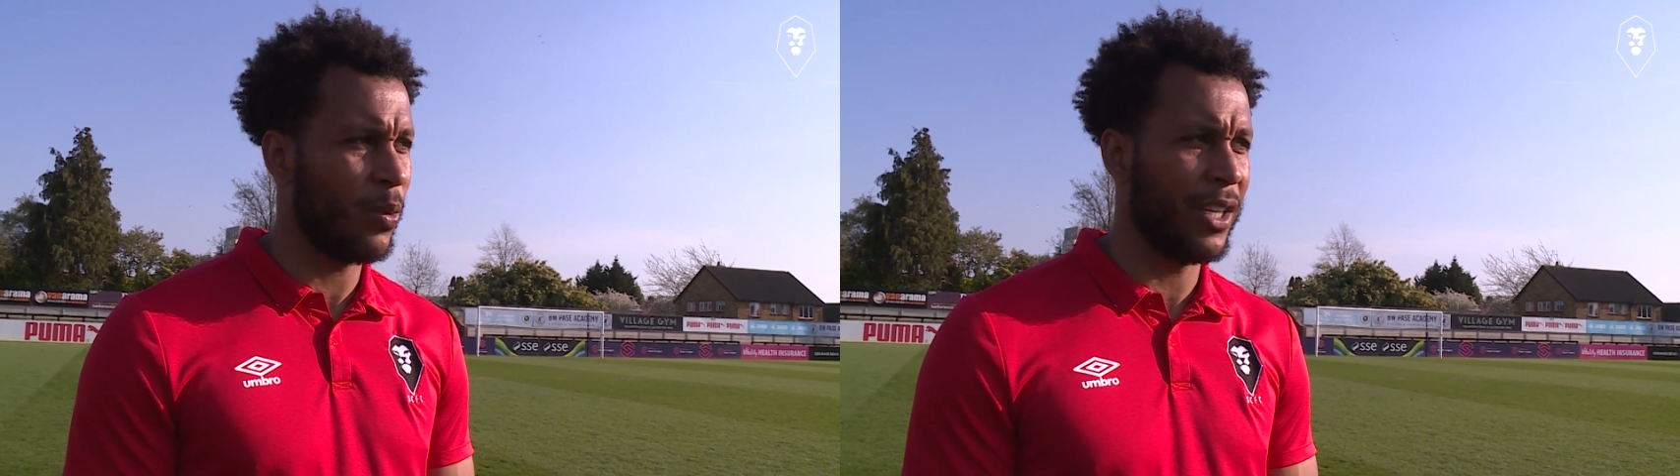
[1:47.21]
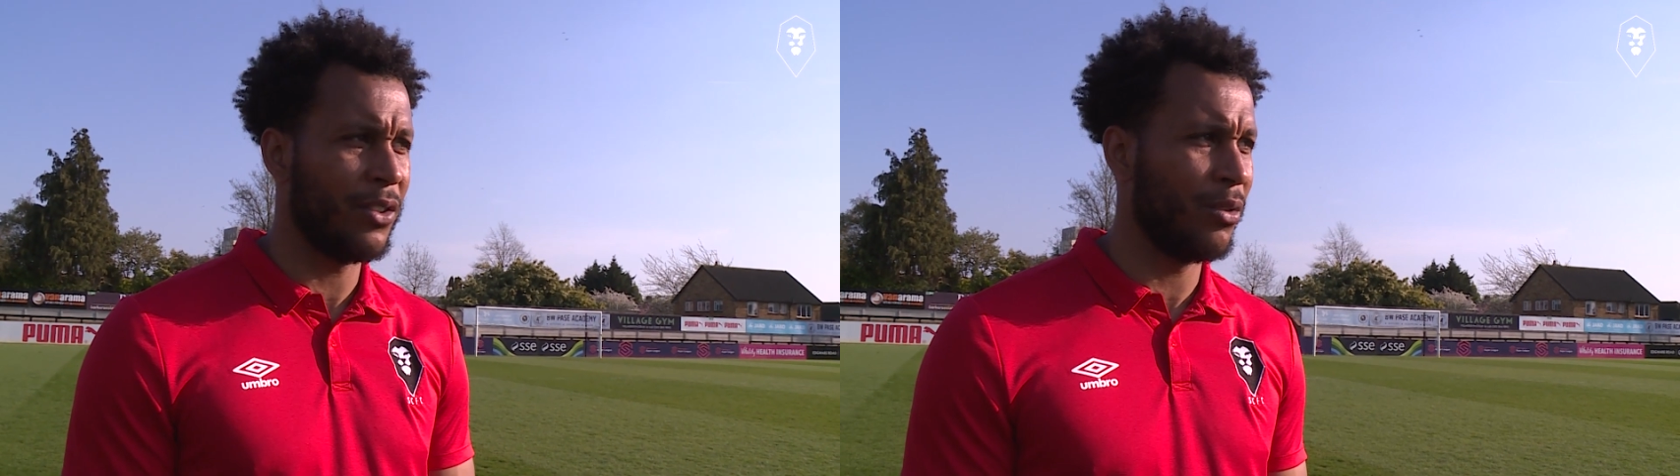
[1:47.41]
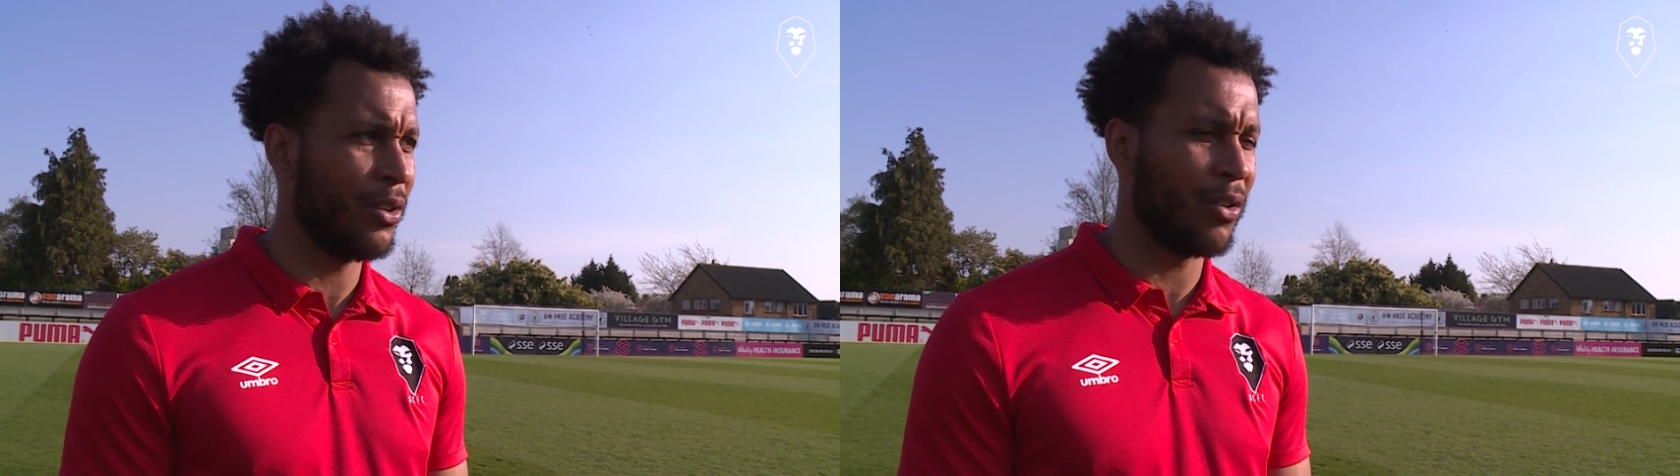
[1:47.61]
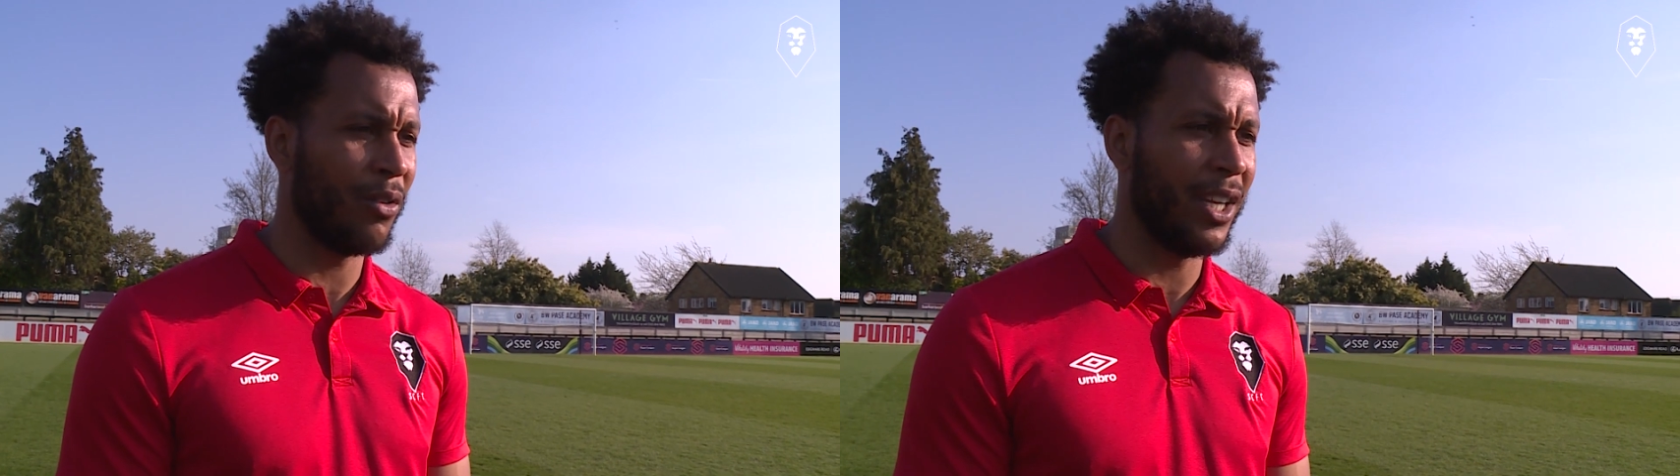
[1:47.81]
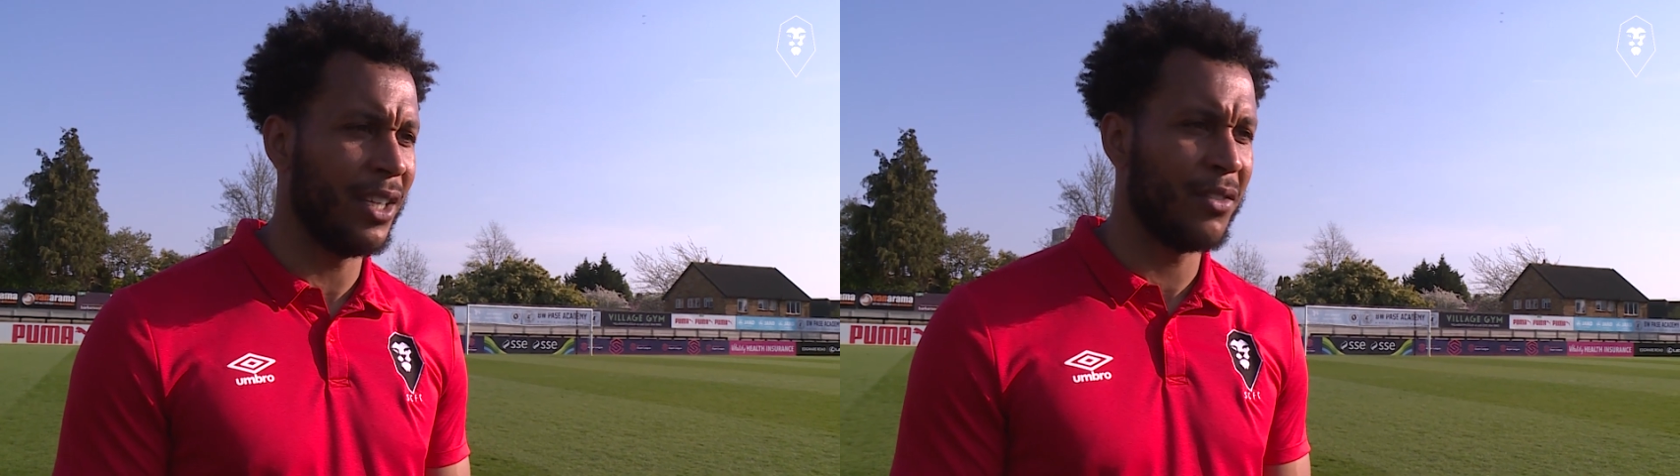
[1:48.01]
22
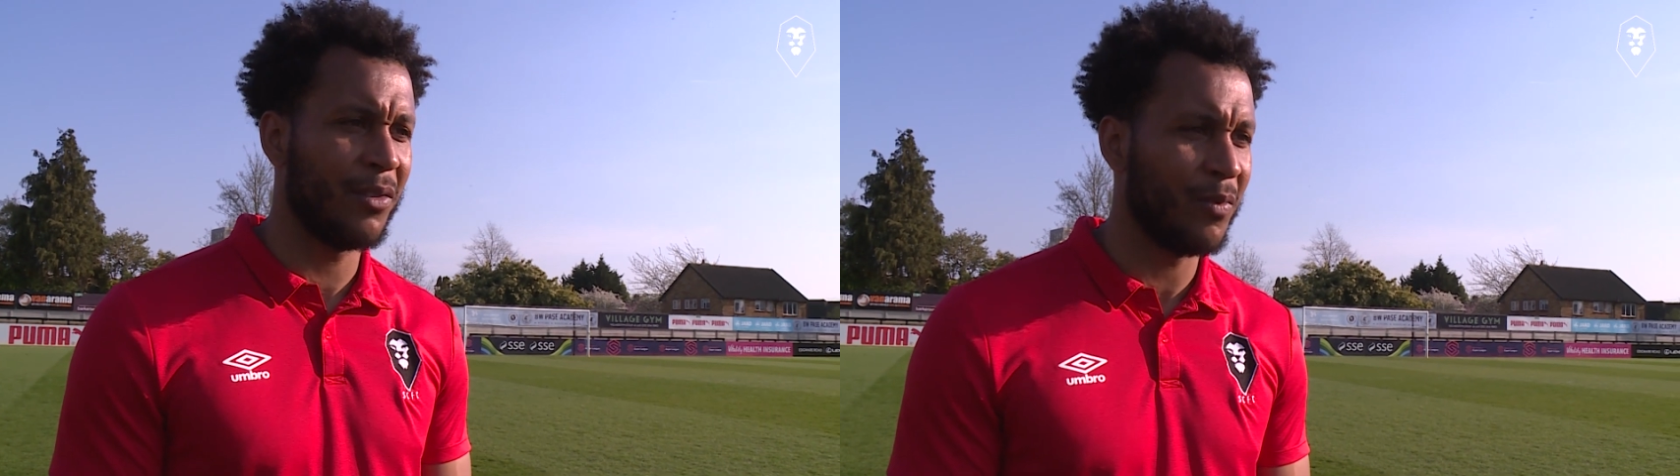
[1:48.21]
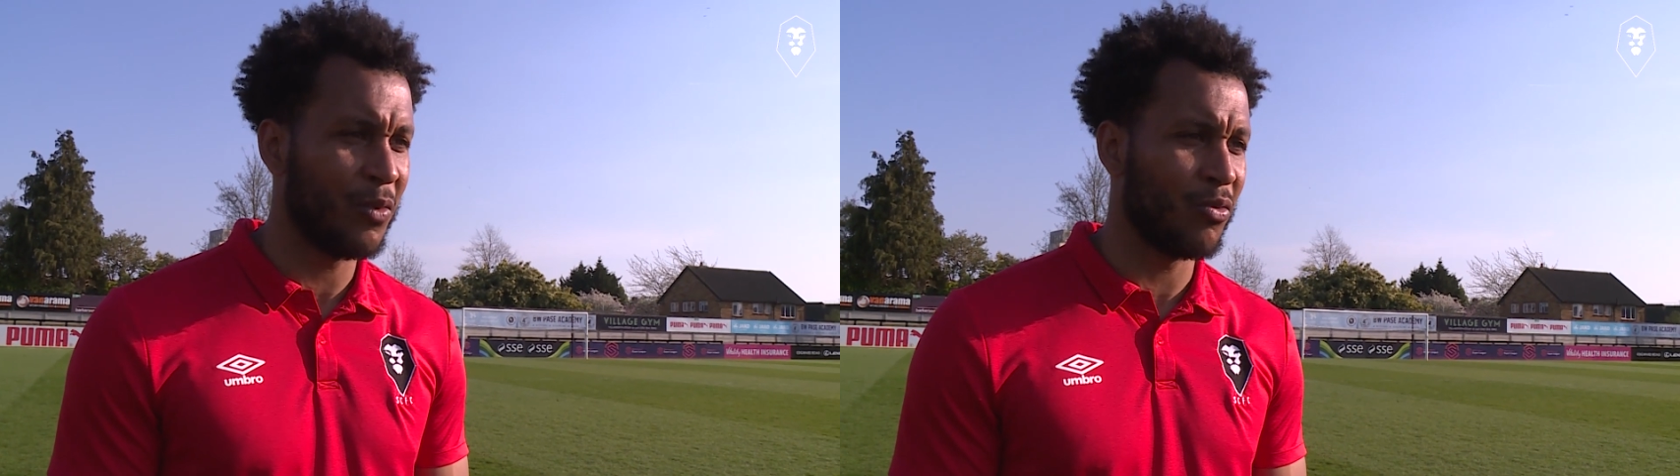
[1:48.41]
degrees,